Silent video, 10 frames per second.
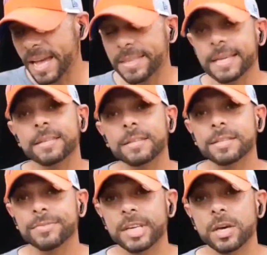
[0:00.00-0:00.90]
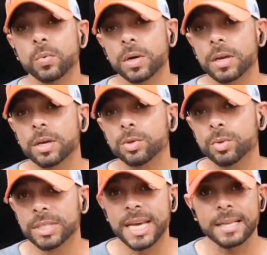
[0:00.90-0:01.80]
at the end of this video, we're gonna go
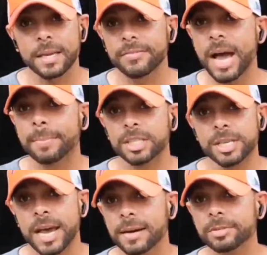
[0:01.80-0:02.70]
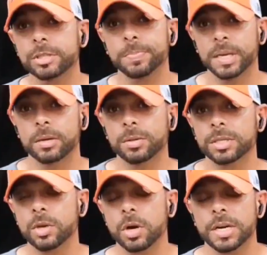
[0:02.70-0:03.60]
through a tally of how much I have spent on
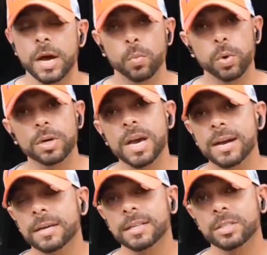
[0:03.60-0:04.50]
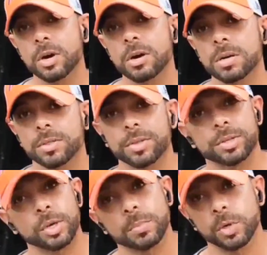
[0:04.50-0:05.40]
this car. Now, we're not gonna talk the
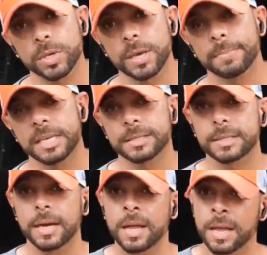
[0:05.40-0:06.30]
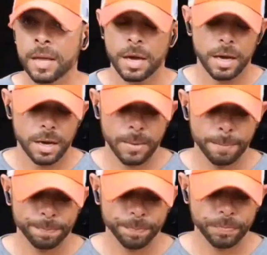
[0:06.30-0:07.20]
turbo kit because
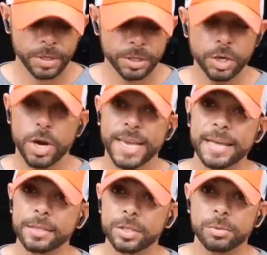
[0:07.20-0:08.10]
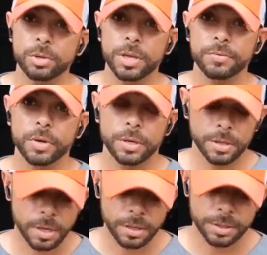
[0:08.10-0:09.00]
you know, I got the turbo kit for
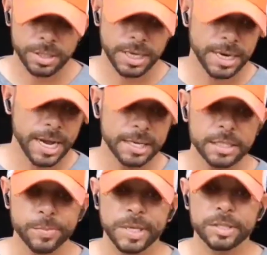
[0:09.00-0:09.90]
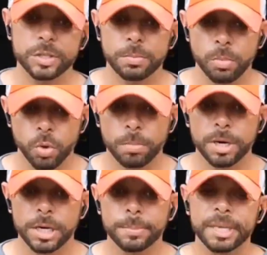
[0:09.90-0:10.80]
$100 and I had to spend some more
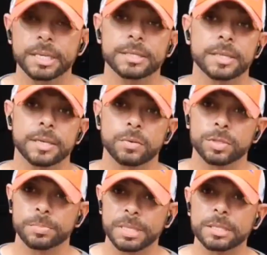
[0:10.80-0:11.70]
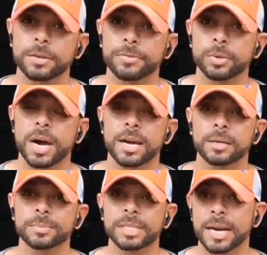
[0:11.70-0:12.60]
money because it was missing a few
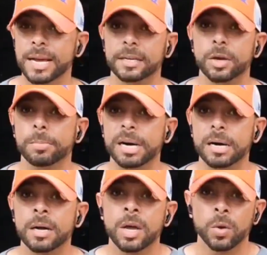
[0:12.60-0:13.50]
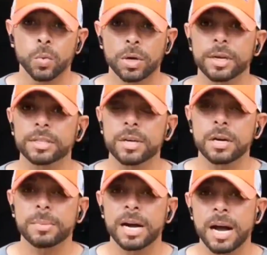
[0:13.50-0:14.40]
items that I had to go buy. We're gonna
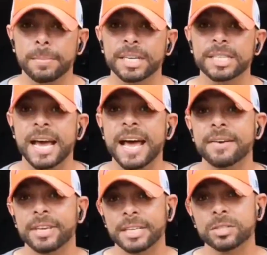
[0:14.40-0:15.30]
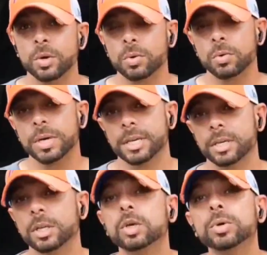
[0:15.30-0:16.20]
talk about how much I have in total,
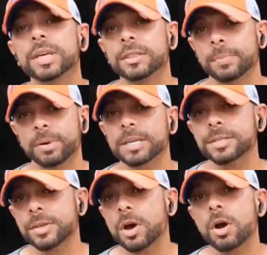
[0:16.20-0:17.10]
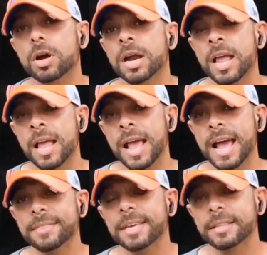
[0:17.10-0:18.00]
including the price of the car
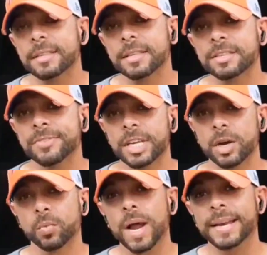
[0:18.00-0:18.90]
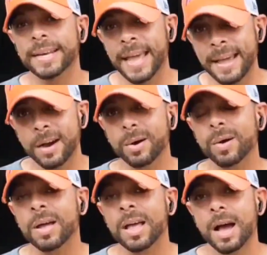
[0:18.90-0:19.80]
at the end of this video. Right
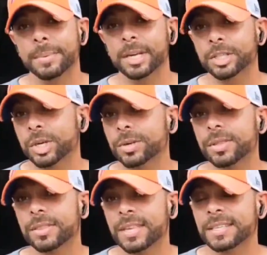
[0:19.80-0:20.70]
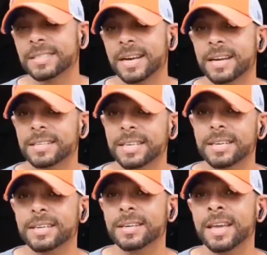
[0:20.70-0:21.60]
now, I'm gonna show you the things that I
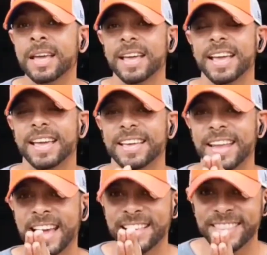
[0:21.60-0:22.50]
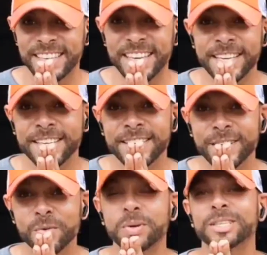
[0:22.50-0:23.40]
did, and at the
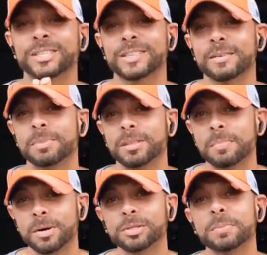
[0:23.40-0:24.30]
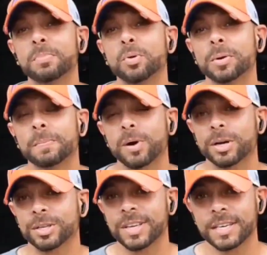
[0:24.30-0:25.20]
end, which is gonna be the most important
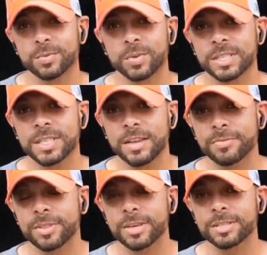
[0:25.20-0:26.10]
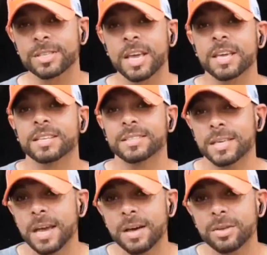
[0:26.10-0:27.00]
part, you guys wanna stay for this,
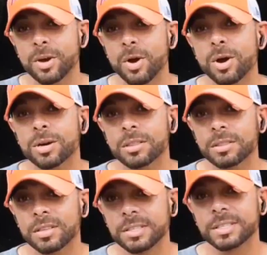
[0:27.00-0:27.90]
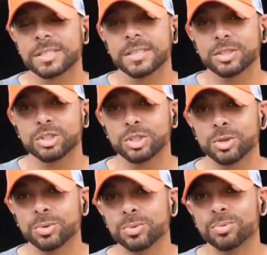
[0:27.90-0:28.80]
see how the car looks
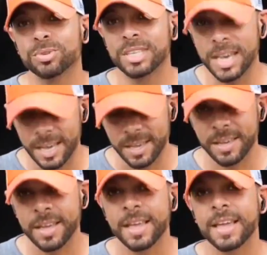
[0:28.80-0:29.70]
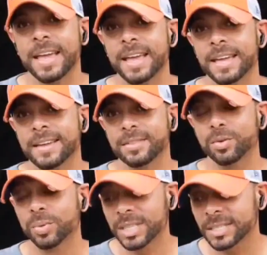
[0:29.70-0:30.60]
today. And
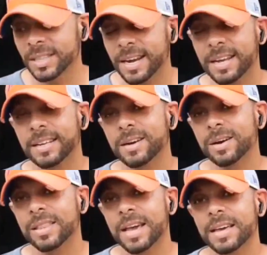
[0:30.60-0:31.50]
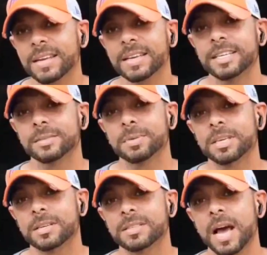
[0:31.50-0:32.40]
the reason that I did all that is
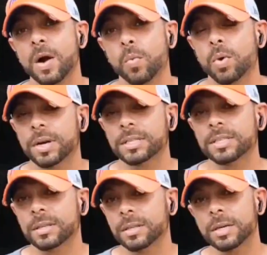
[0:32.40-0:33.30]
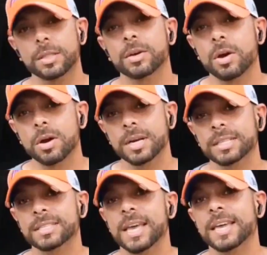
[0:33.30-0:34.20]
because I wanted to look at the car
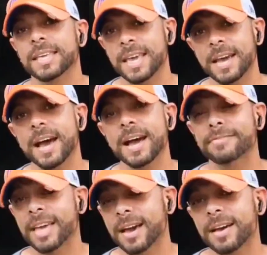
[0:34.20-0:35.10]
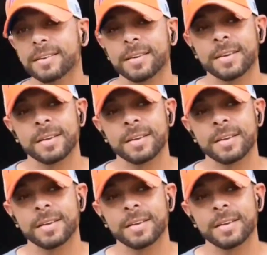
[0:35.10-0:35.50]
and say, yeah, I've got